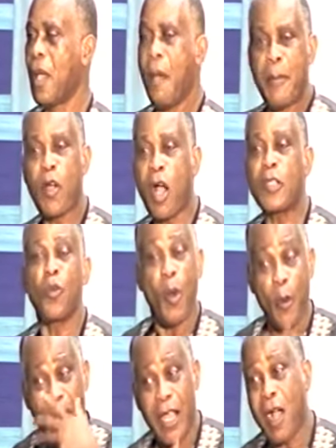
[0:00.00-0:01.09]
Because we
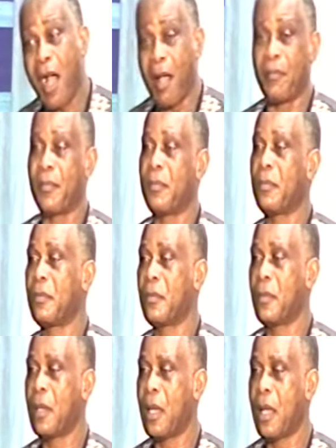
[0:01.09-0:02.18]
will come.
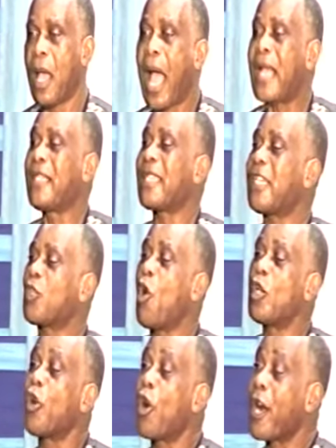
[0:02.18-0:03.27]
And He says He's
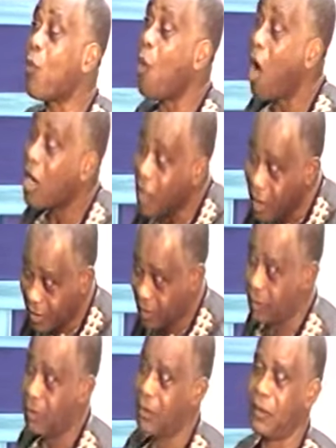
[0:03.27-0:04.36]
going to reward
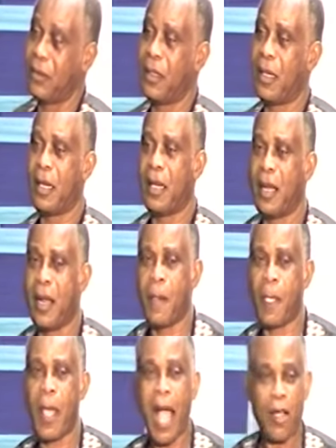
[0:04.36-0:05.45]
us
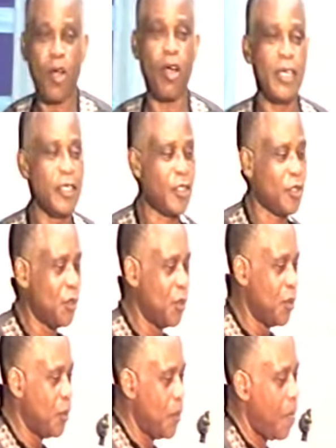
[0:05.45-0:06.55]
according
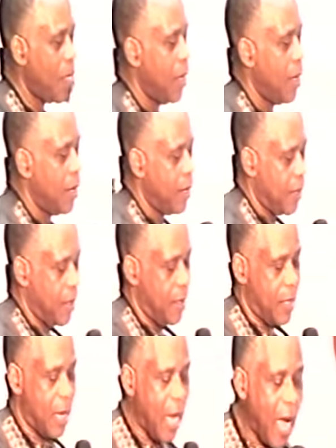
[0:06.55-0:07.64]
to
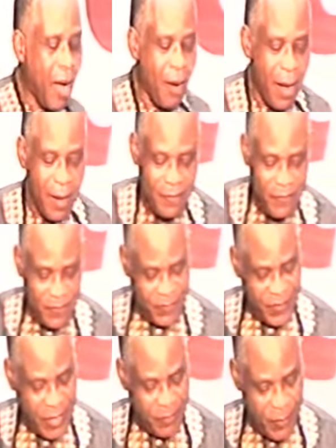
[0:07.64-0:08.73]
our
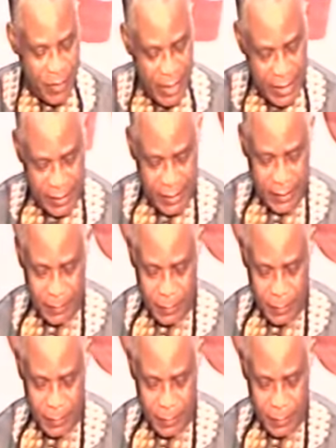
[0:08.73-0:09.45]
faithfulness.